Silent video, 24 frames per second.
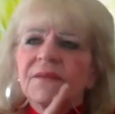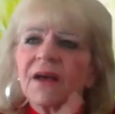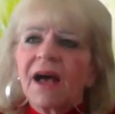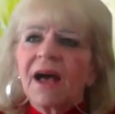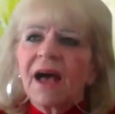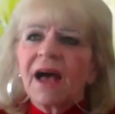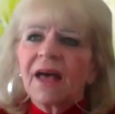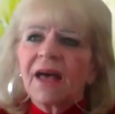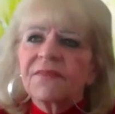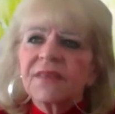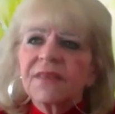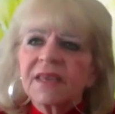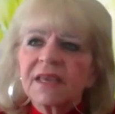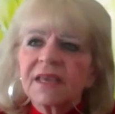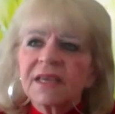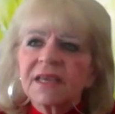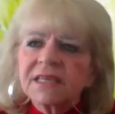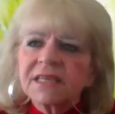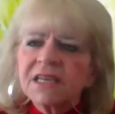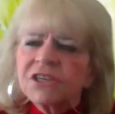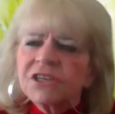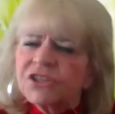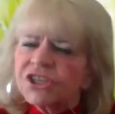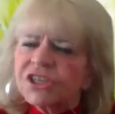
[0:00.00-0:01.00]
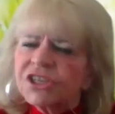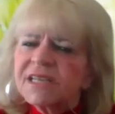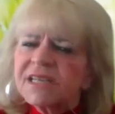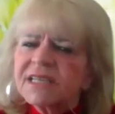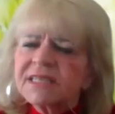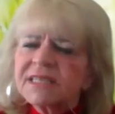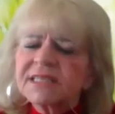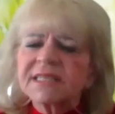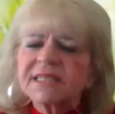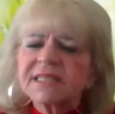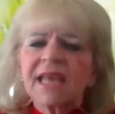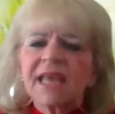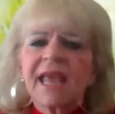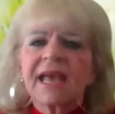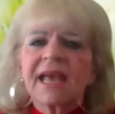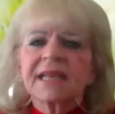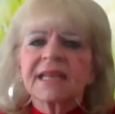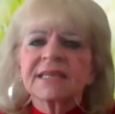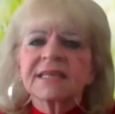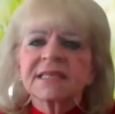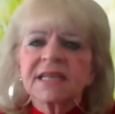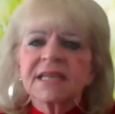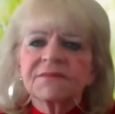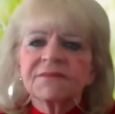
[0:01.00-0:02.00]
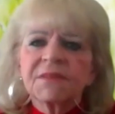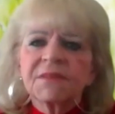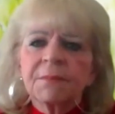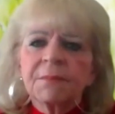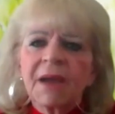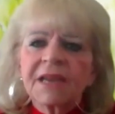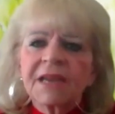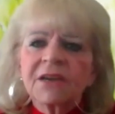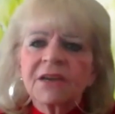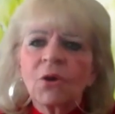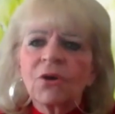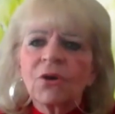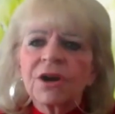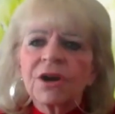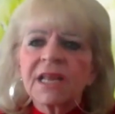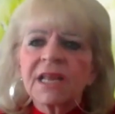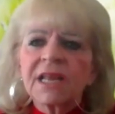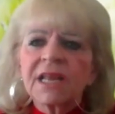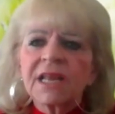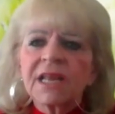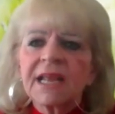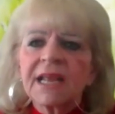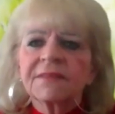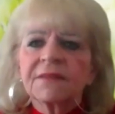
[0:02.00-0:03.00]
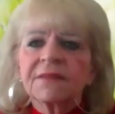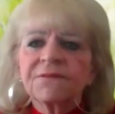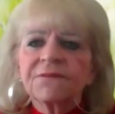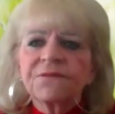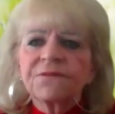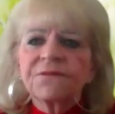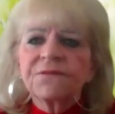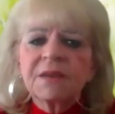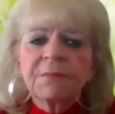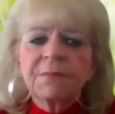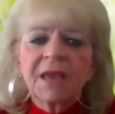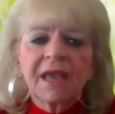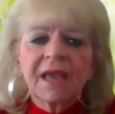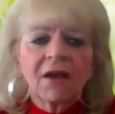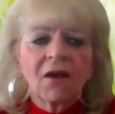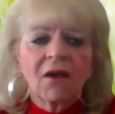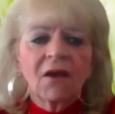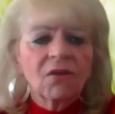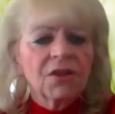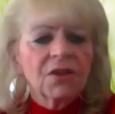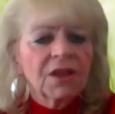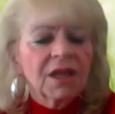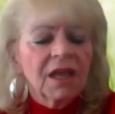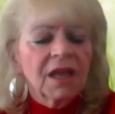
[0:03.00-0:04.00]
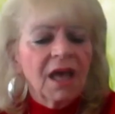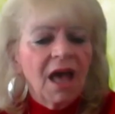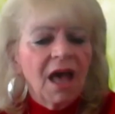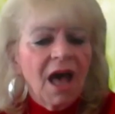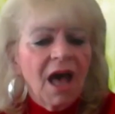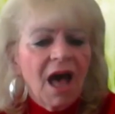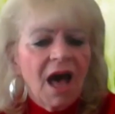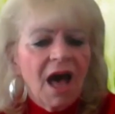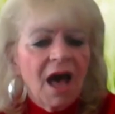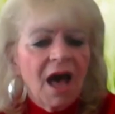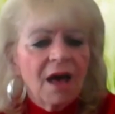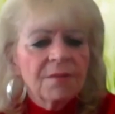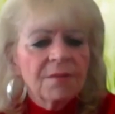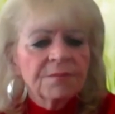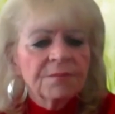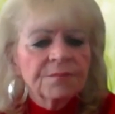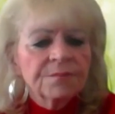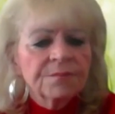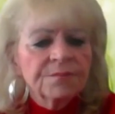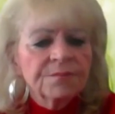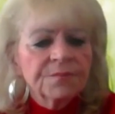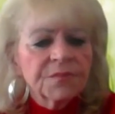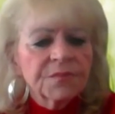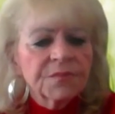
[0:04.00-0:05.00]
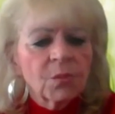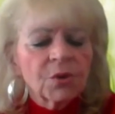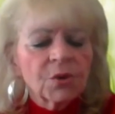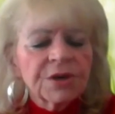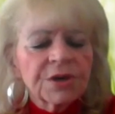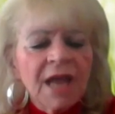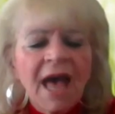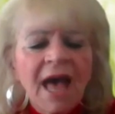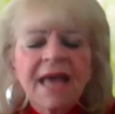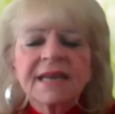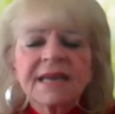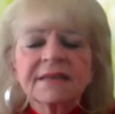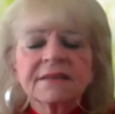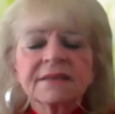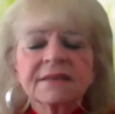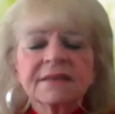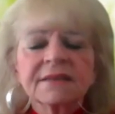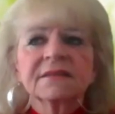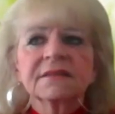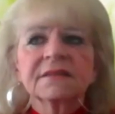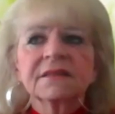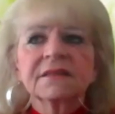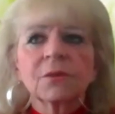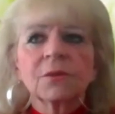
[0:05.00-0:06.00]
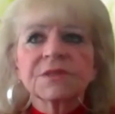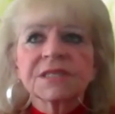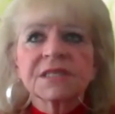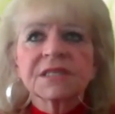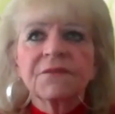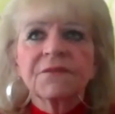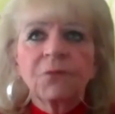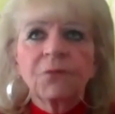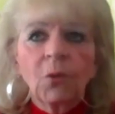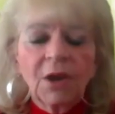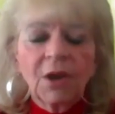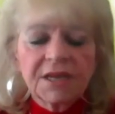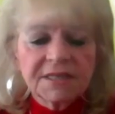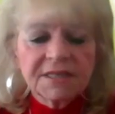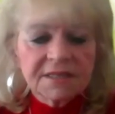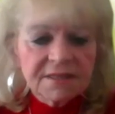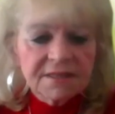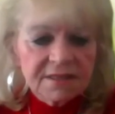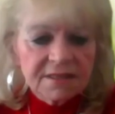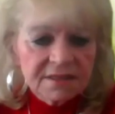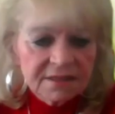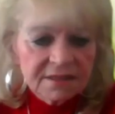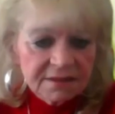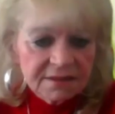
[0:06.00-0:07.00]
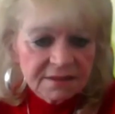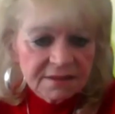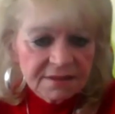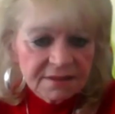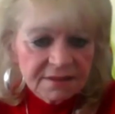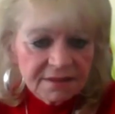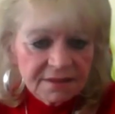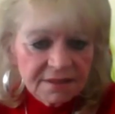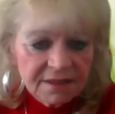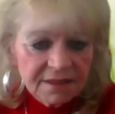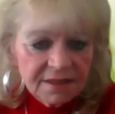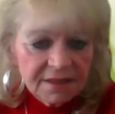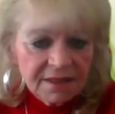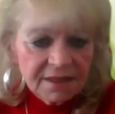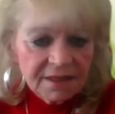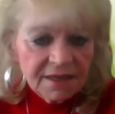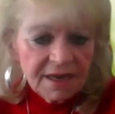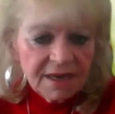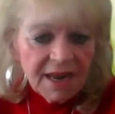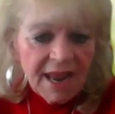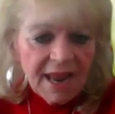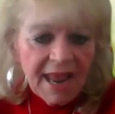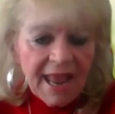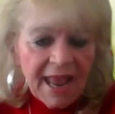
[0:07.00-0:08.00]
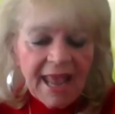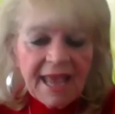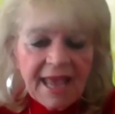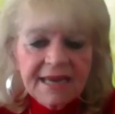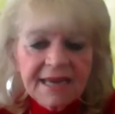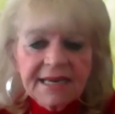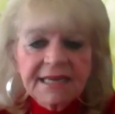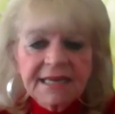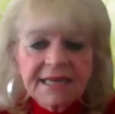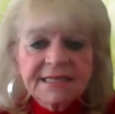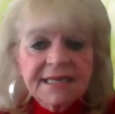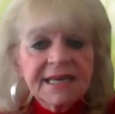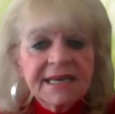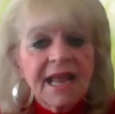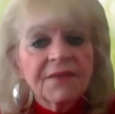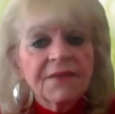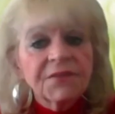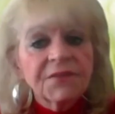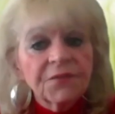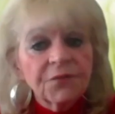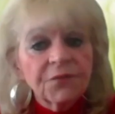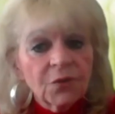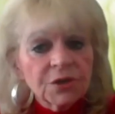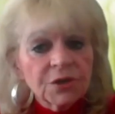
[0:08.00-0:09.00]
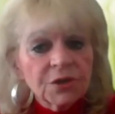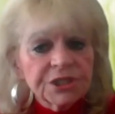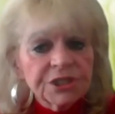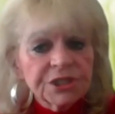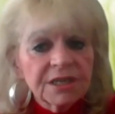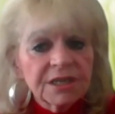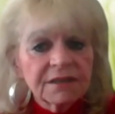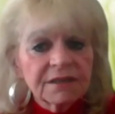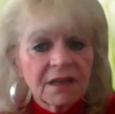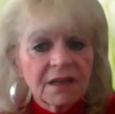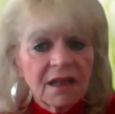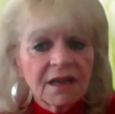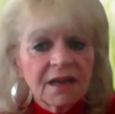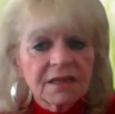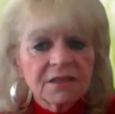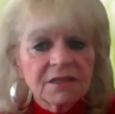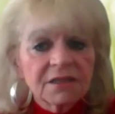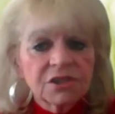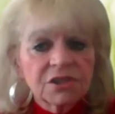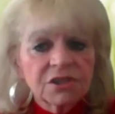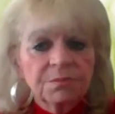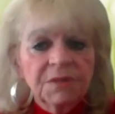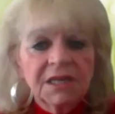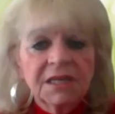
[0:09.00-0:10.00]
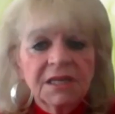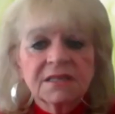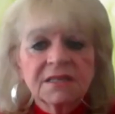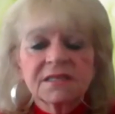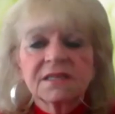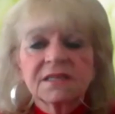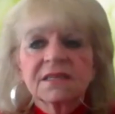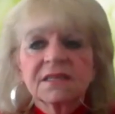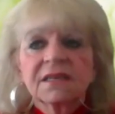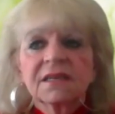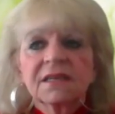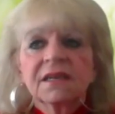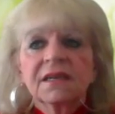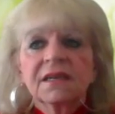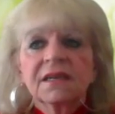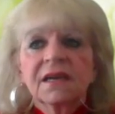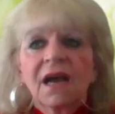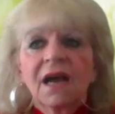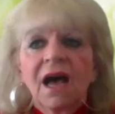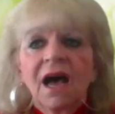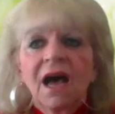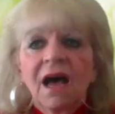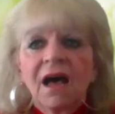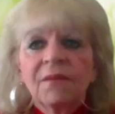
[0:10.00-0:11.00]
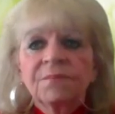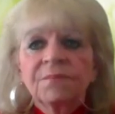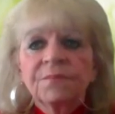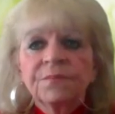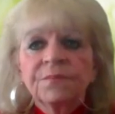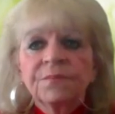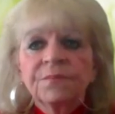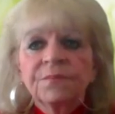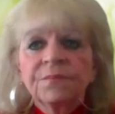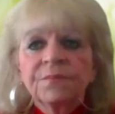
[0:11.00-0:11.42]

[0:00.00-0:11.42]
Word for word: uh, the indigenous and the minority and the female um, were not, there wasn't a voice. And I did have the fortunate luck to meet um,